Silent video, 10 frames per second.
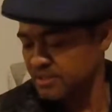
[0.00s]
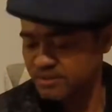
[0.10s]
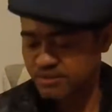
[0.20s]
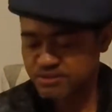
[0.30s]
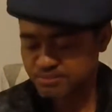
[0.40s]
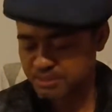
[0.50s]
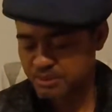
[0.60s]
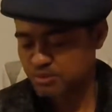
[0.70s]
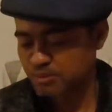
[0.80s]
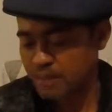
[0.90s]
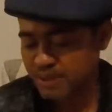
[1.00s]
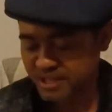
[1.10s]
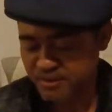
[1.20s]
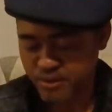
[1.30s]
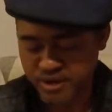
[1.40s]
or else the BBs will pop out
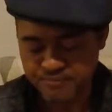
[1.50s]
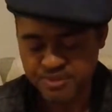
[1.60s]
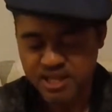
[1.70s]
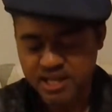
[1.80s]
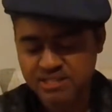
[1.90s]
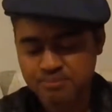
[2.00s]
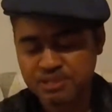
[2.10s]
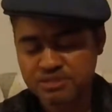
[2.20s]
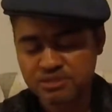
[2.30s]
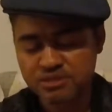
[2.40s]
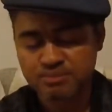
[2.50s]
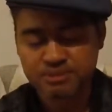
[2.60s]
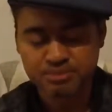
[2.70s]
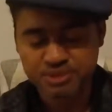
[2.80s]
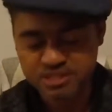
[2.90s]
everywhere. I got some pistol grip. It's
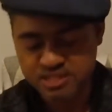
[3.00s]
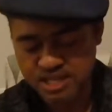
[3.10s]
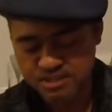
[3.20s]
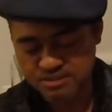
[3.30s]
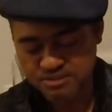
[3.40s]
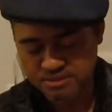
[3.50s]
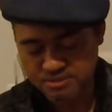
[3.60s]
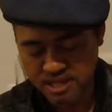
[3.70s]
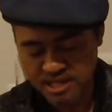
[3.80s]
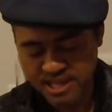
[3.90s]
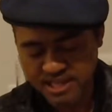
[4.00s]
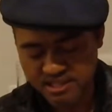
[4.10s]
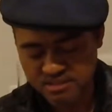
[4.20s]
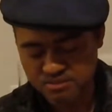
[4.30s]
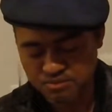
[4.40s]
pretty standard. I like
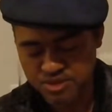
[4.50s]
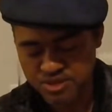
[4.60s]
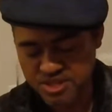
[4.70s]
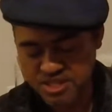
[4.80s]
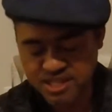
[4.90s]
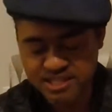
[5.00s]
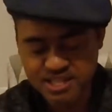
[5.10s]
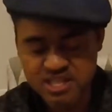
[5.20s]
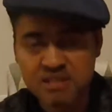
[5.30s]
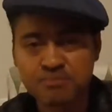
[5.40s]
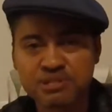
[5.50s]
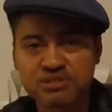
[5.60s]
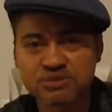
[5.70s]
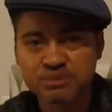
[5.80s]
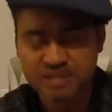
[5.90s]
it real thin. I like the thin
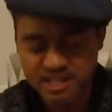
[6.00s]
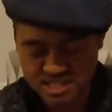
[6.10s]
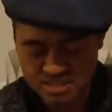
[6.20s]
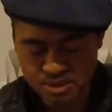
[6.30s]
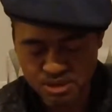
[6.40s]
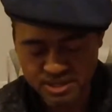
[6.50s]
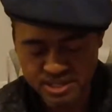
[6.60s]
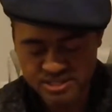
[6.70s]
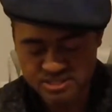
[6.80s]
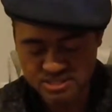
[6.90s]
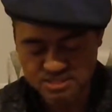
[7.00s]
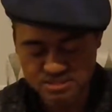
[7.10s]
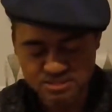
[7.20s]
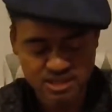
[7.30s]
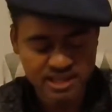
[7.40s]
pistol grips because I got smaller hands,
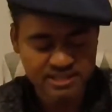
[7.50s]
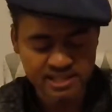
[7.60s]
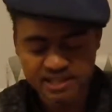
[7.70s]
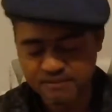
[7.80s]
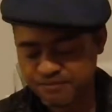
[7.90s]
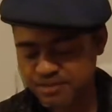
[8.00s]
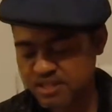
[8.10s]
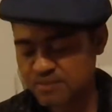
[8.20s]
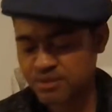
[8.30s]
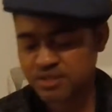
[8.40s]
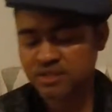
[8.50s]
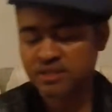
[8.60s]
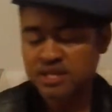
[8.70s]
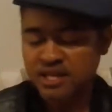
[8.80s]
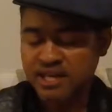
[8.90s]
so I like that. I can fit that real in.
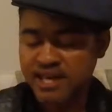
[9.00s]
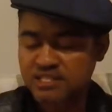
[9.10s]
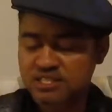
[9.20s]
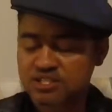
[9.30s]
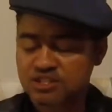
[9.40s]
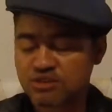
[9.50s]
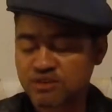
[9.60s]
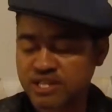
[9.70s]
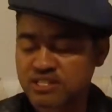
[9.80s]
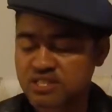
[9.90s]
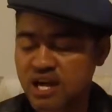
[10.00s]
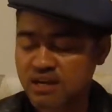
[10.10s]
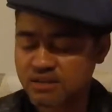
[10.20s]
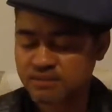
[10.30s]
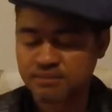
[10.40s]
It has a crane stock,
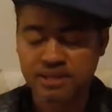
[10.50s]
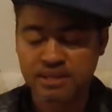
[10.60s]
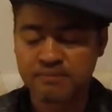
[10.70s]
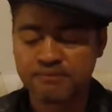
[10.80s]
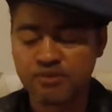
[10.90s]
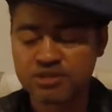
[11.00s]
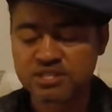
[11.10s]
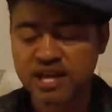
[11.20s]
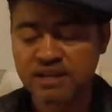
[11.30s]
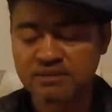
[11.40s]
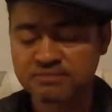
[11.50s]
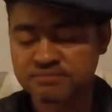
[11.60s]
M4 style,